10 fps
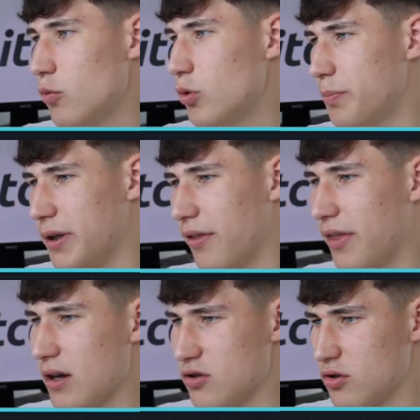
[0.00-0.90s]
It would be
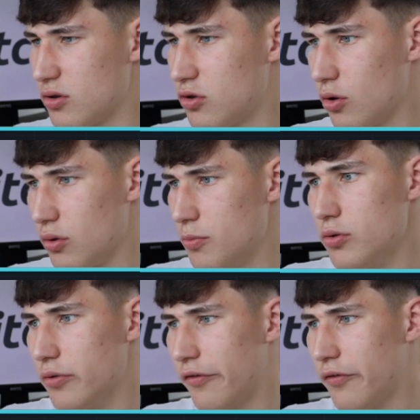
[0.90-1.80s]
$1,000
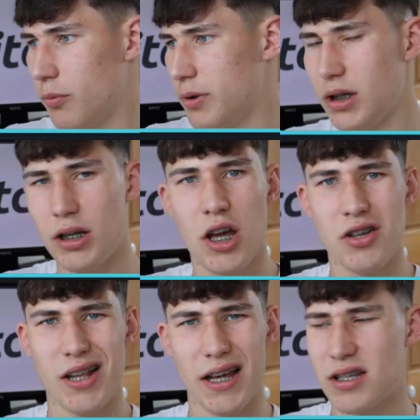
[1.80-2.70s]
move from here,
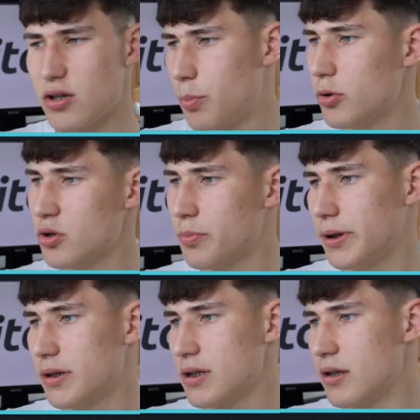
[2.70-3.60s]
so that is a
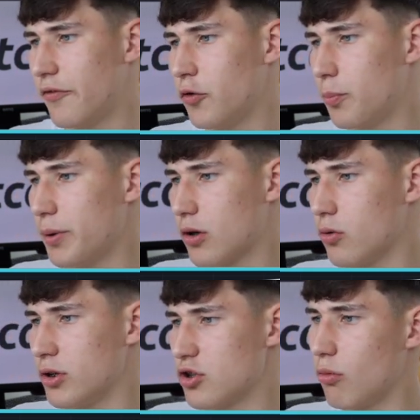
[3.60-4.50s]
possibility for Bitcoin.